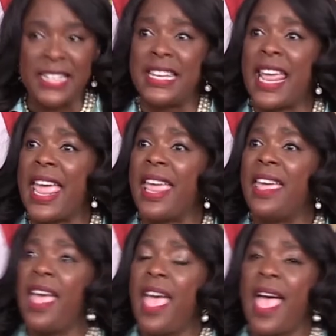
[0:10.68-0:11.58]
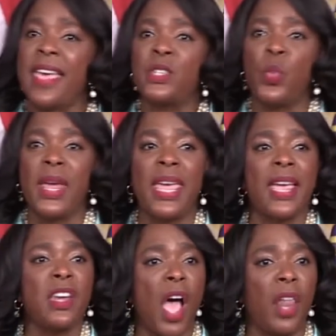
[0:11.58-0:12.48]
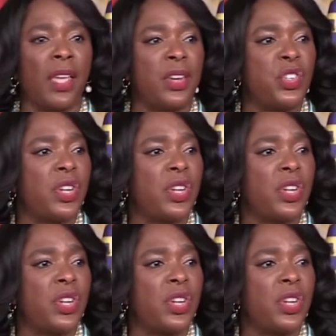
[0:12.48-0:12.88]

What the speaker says: today as we acknowledge